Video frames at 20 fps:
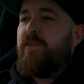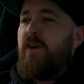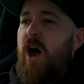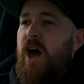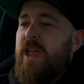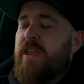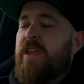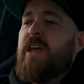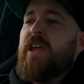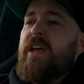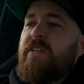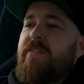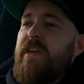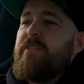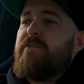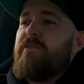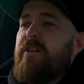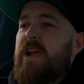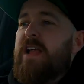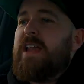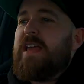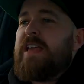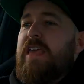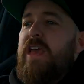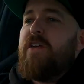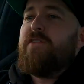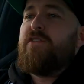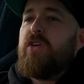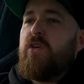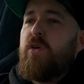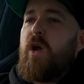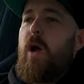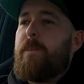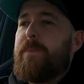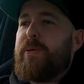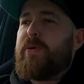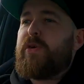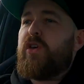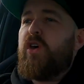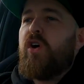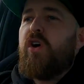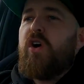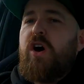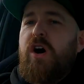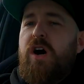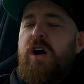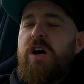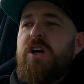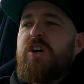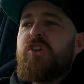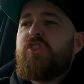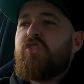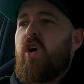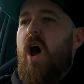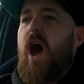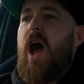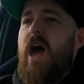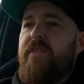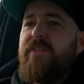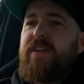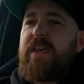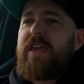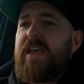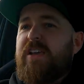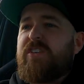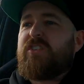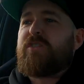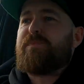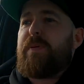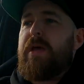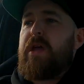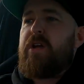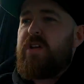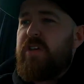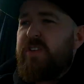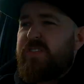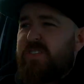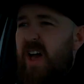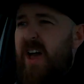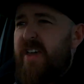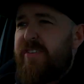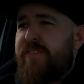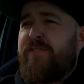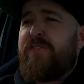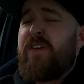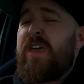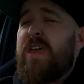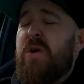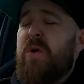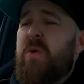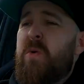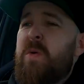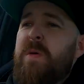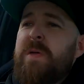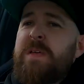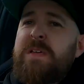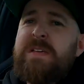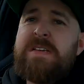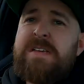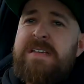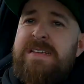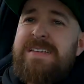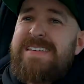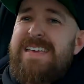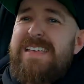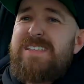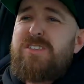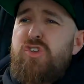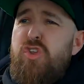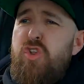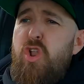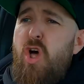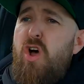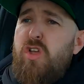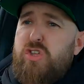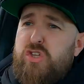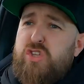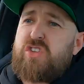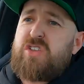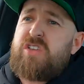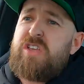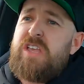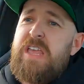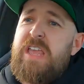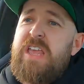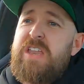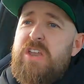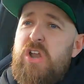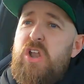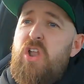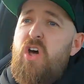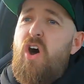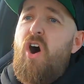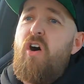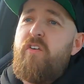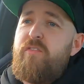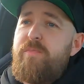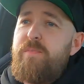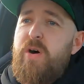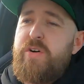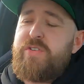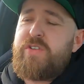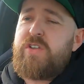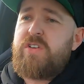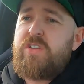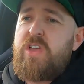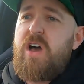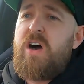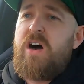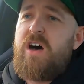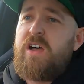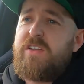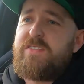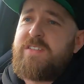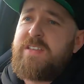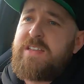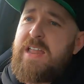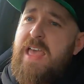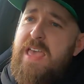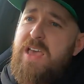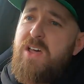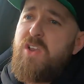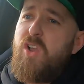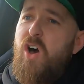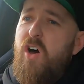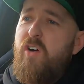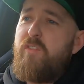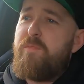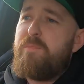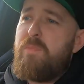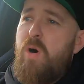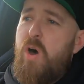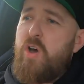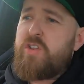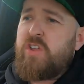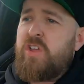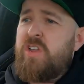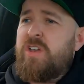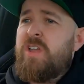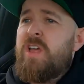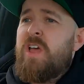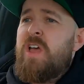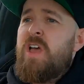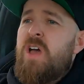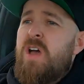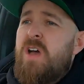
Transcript: fun. They really give you a pure driving experience that I feel gets lost in a lot of modern cars today, a lot of modern